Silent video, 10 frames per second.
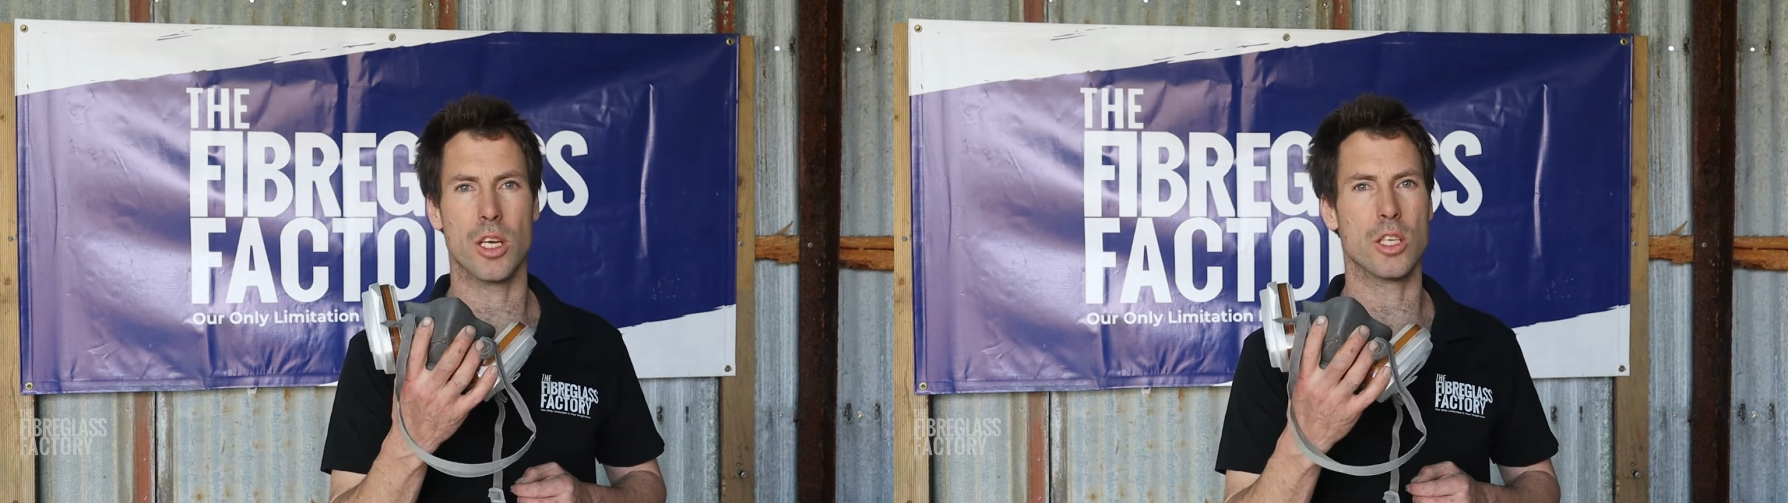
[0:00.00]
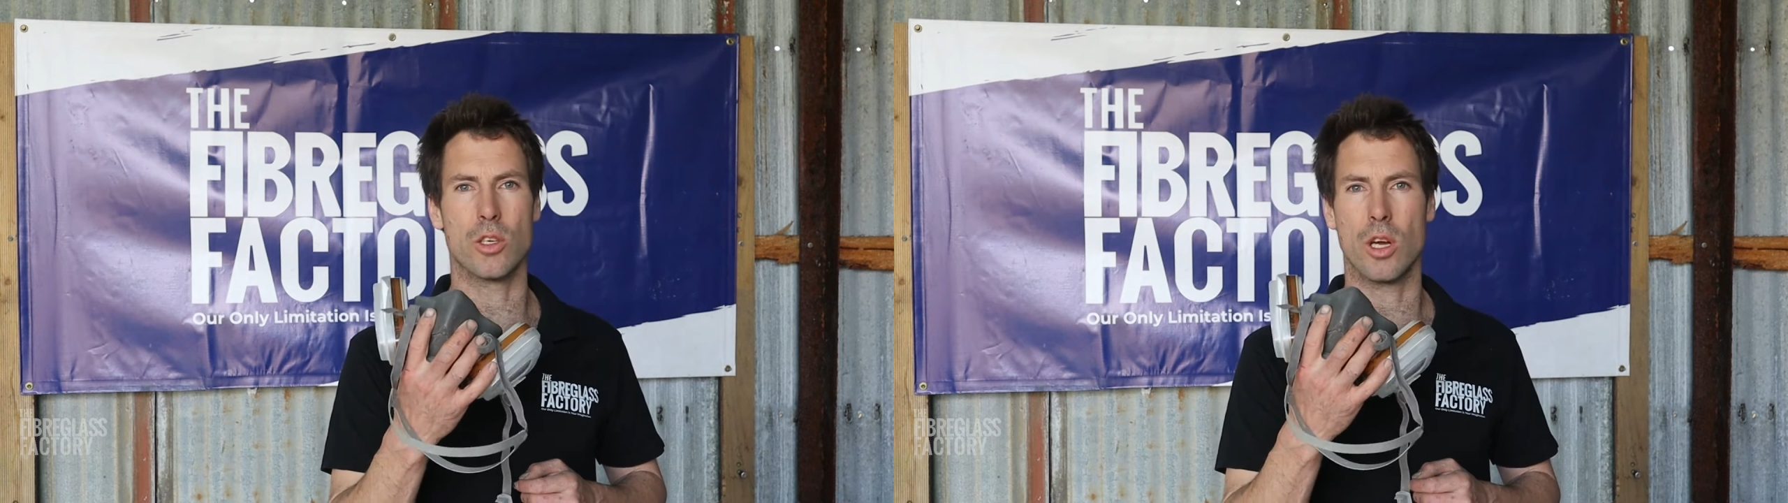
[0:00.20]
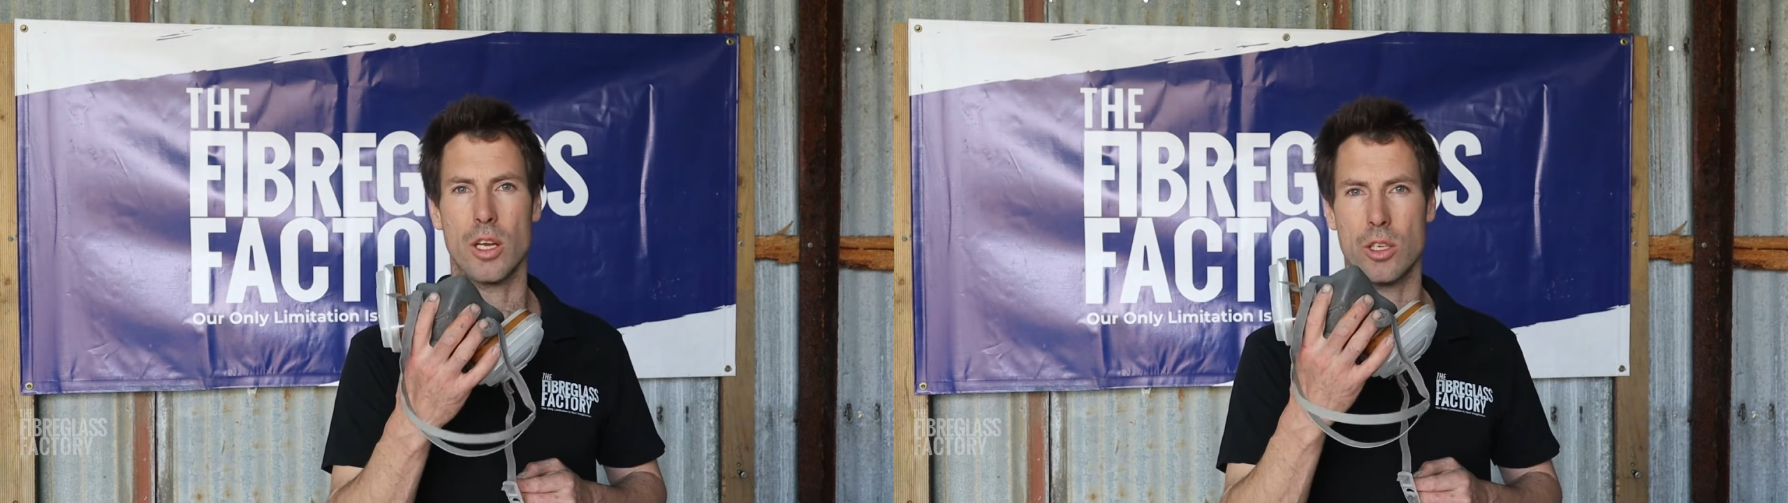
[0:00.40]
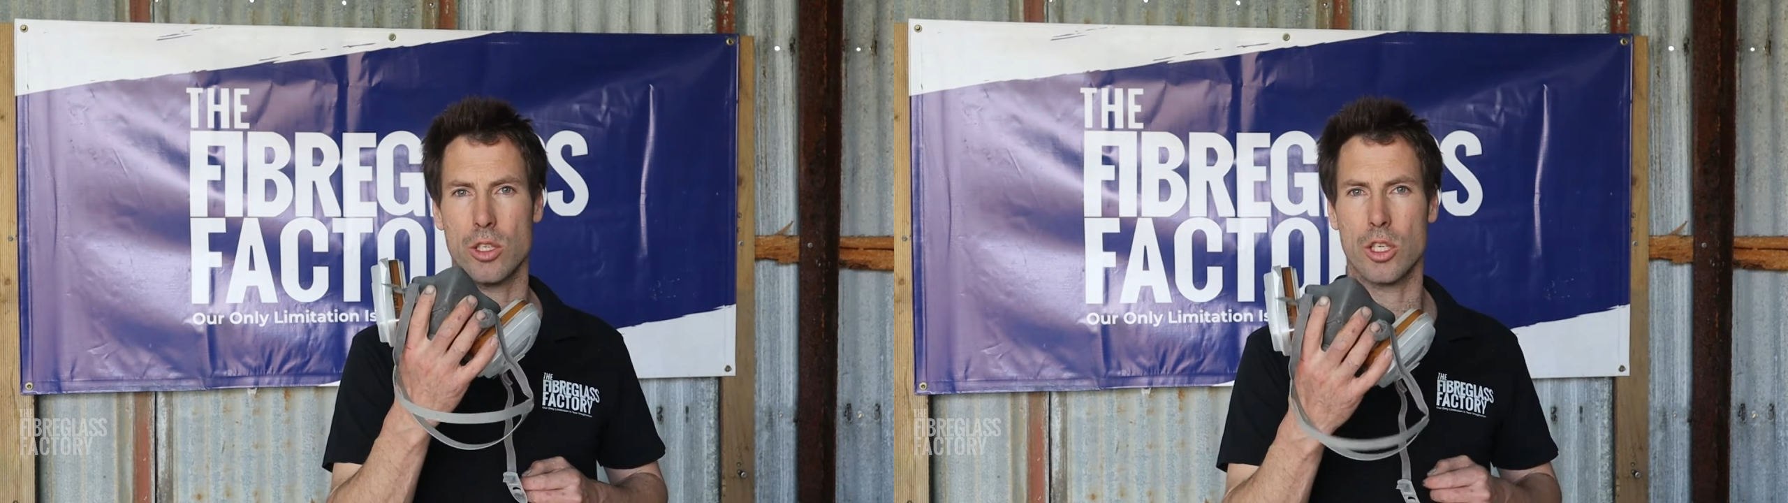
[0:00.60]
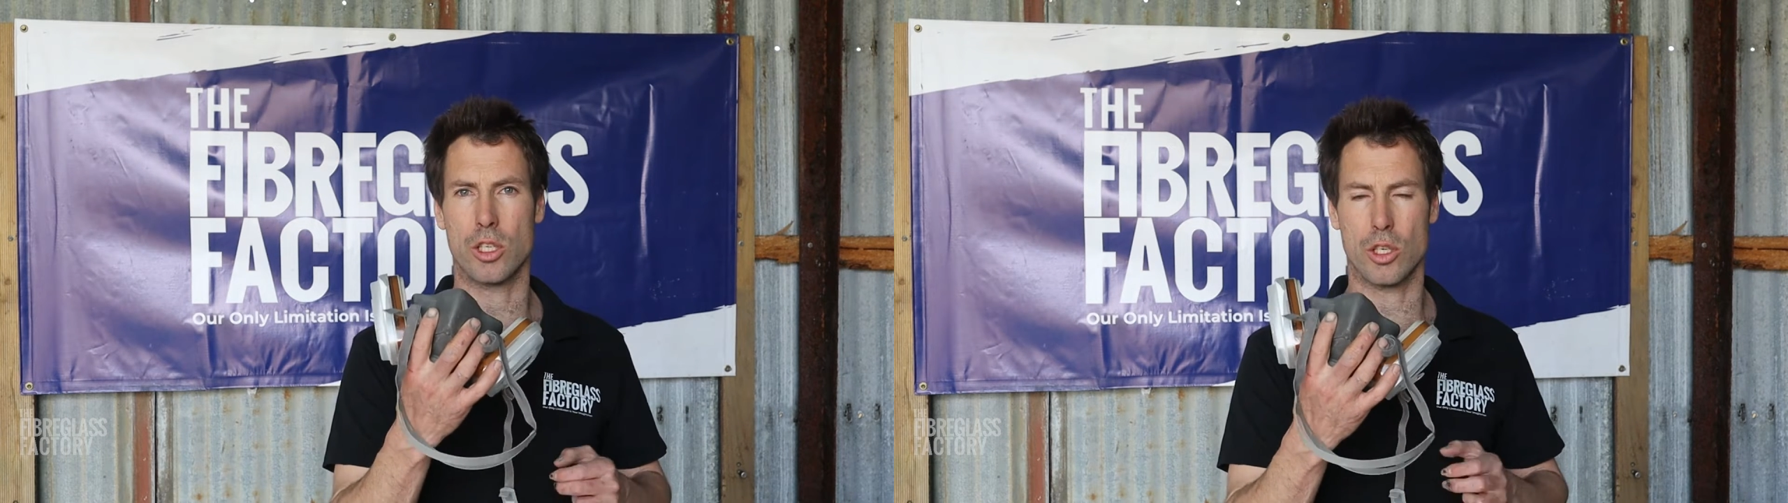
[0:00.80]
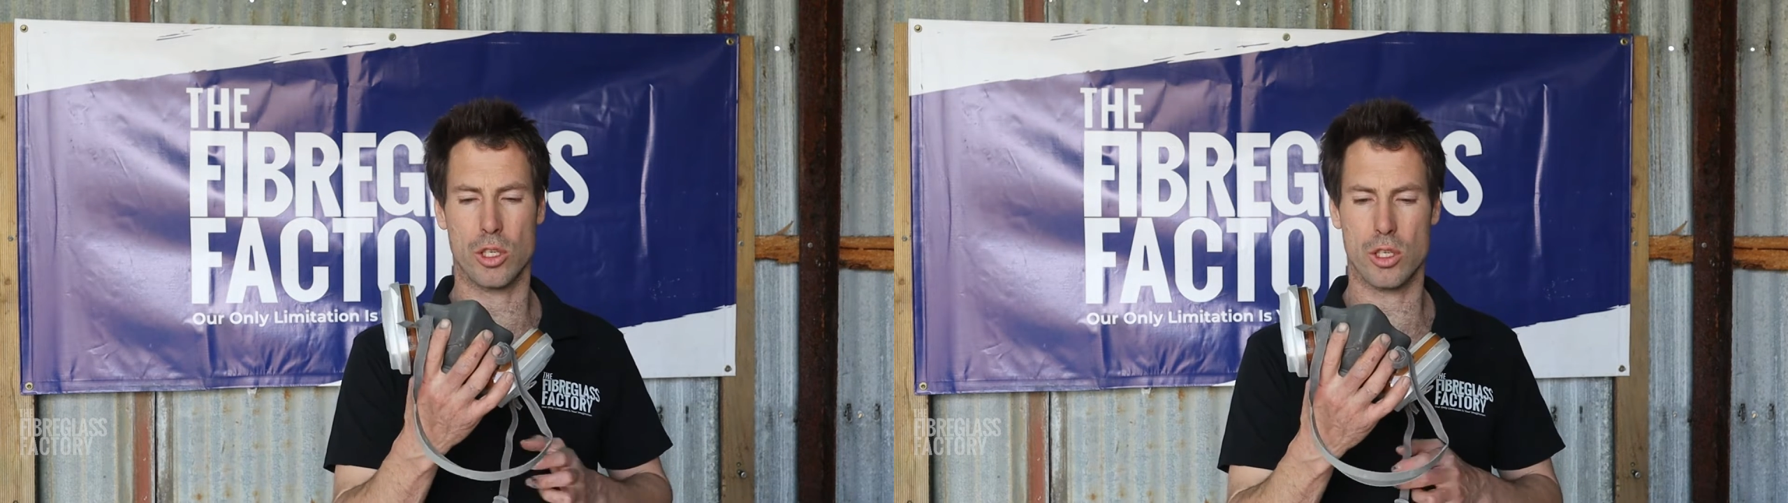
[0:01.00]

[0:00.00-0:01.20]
it should